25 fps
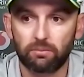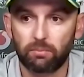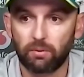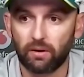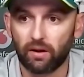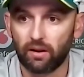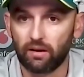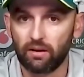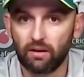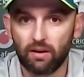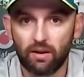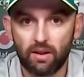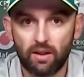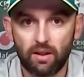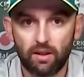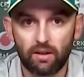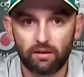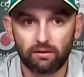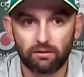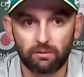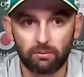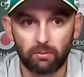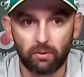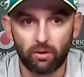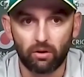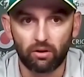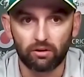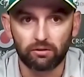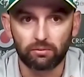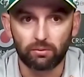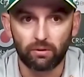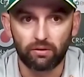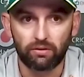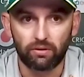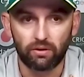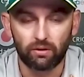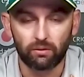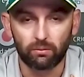But to be honest
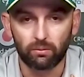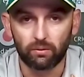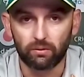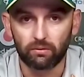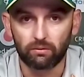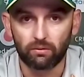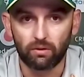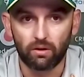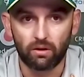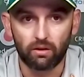with you,